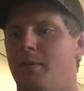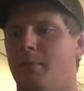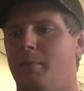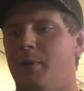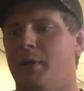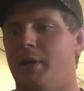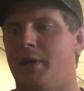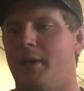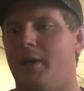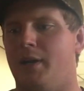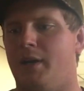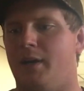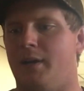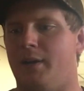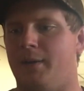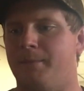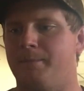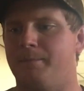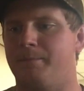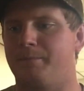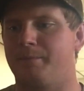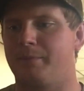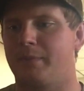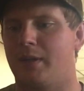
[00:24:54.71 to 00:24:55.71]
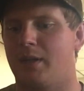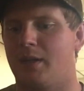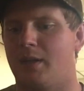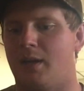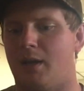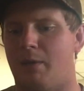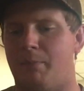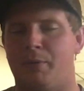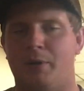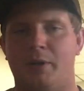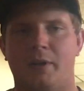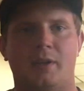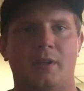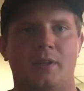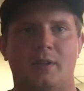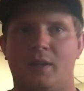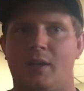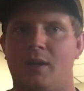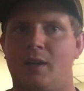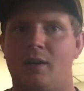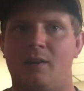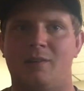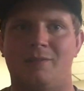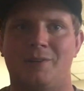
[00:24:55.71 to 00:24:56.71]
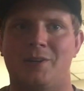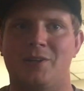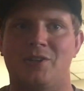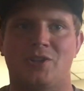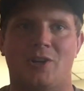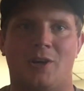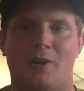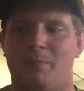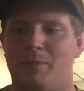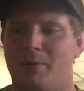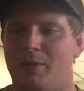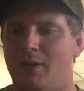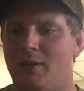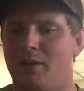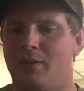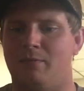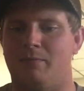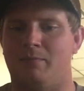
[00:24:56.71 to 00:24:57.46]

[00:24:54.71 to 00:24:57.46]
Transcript: But I put it in there, resharpened it,